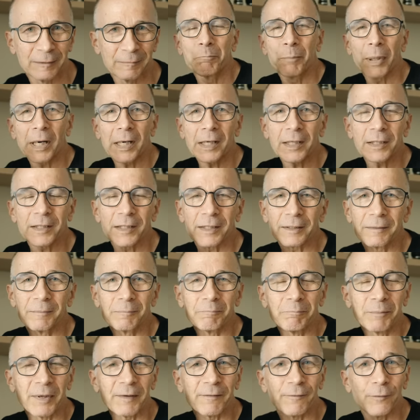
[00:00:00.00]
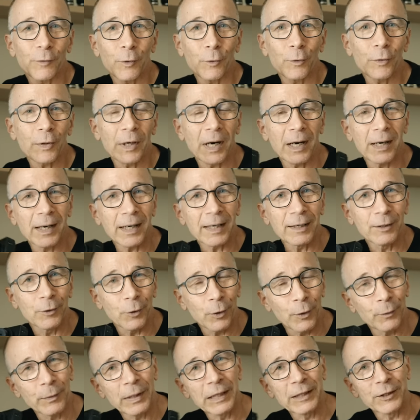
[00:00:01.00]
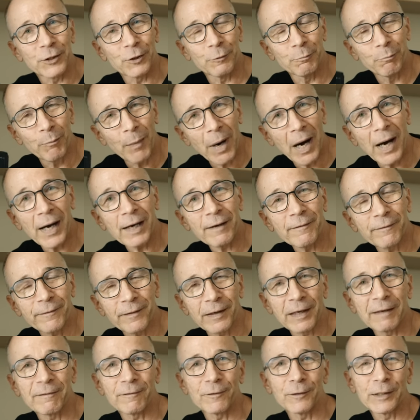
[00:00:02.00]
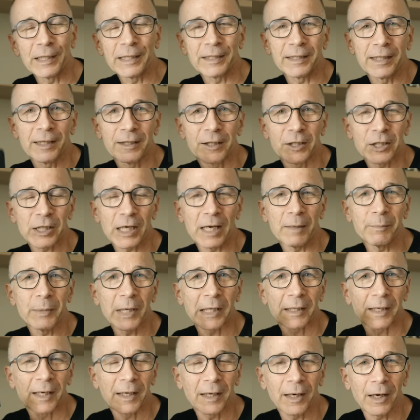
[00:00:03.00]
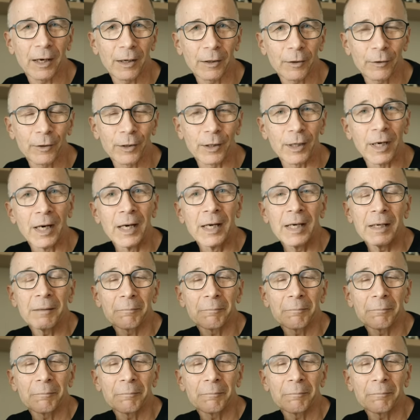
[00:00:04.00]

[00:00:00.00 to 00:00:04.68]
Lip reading: But before I go into my favorite JPEG color,